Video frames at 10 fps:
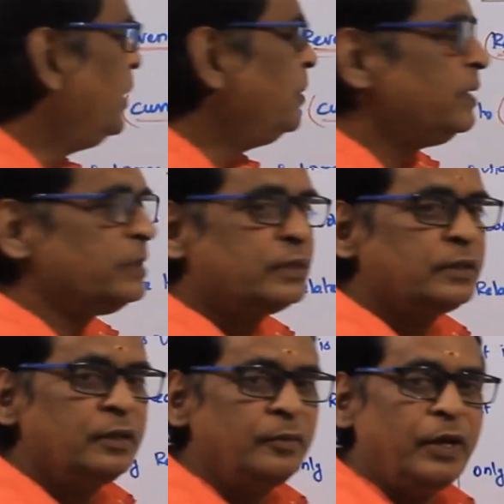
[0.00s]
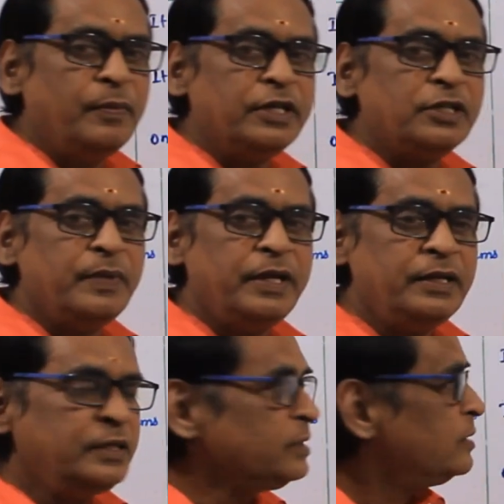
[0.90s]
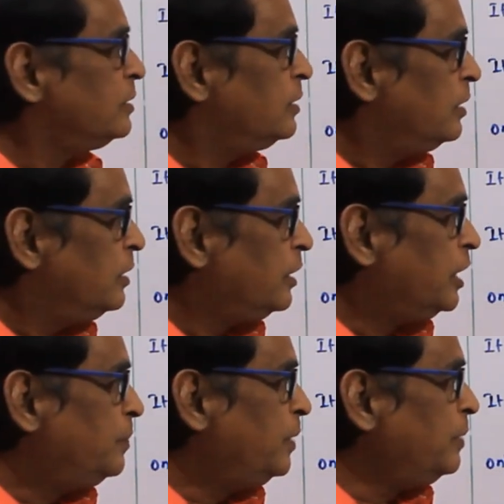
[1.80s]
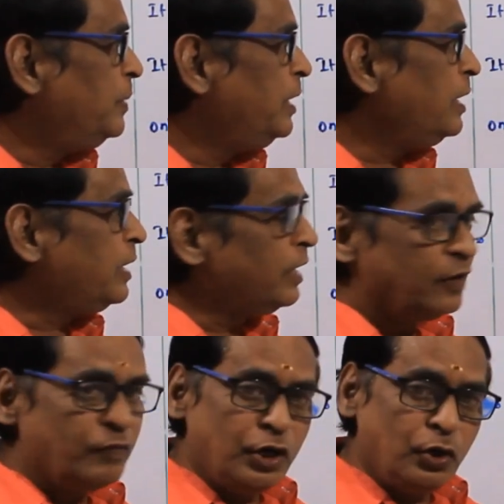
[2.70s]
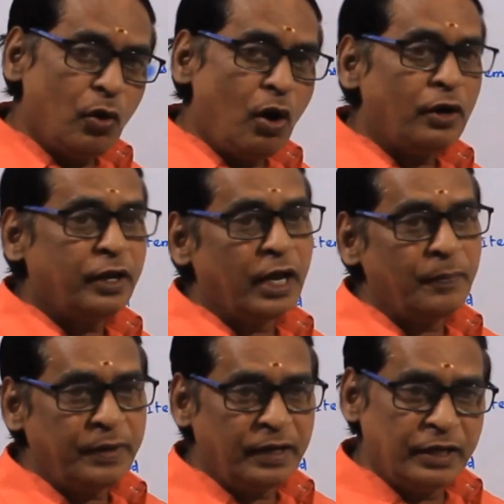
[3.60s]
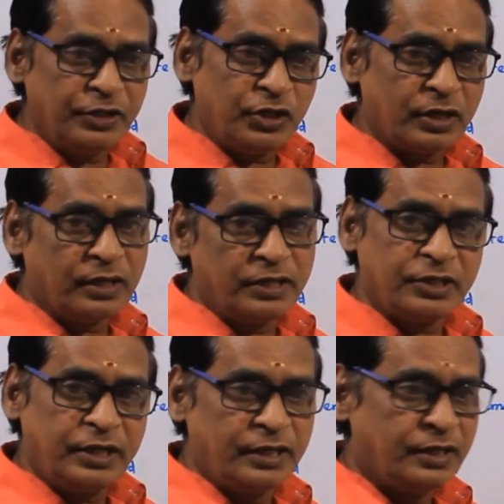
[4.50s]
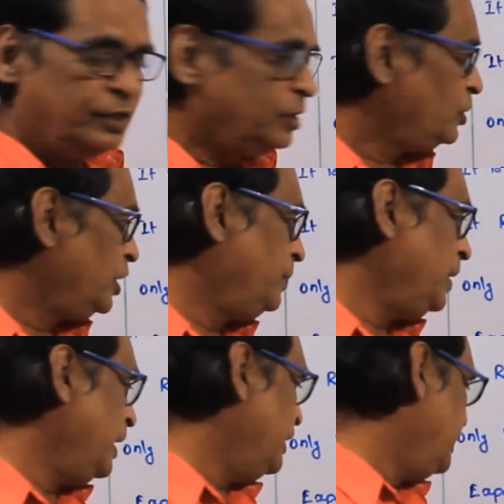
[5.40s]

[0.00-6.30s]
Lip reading: payments. Payments means it may be revenue or capital nature. Understand? It may